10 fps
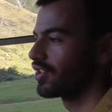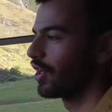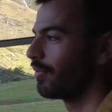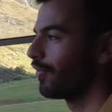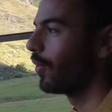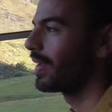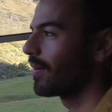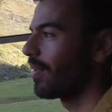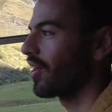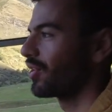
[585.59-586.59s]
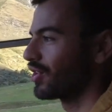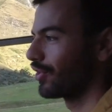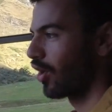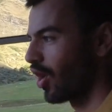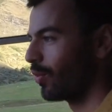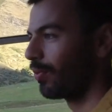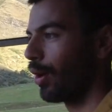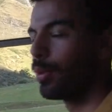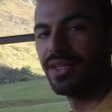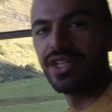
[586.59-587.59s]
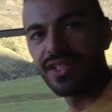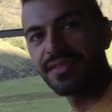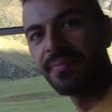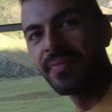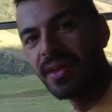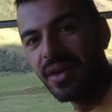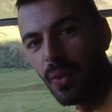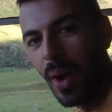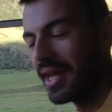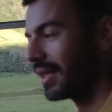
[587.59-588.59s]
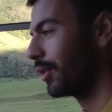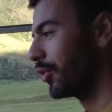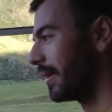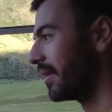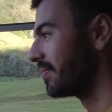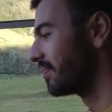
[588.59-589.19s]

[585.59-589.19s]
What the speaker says: so before we get back onto the road we'll probably just wait a little bit.